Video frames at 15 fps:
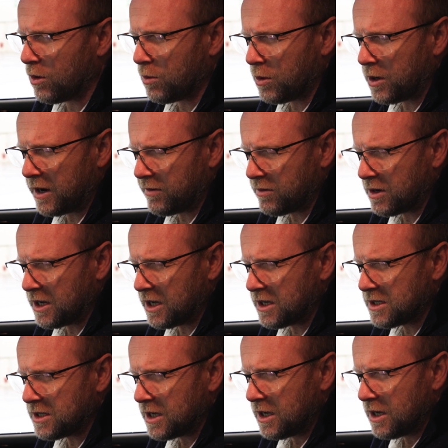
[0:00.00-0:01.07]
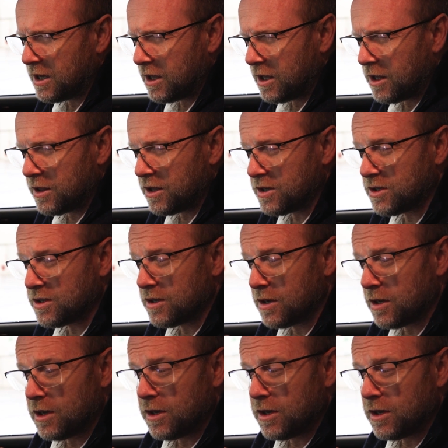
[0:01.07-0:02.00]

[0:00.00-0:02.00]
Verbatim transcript: or whatever it is. There's